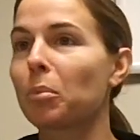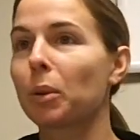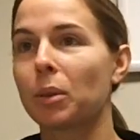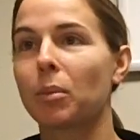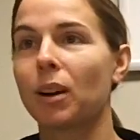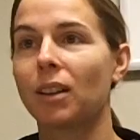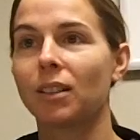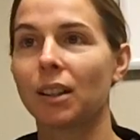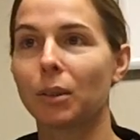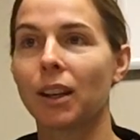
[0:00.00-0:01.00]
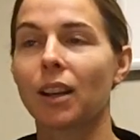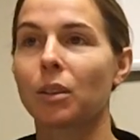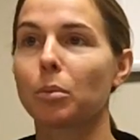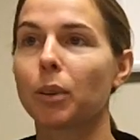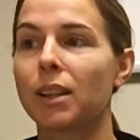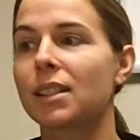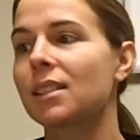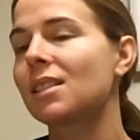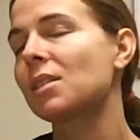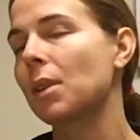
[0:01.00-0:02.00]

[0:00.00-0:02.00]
put the ball away other places.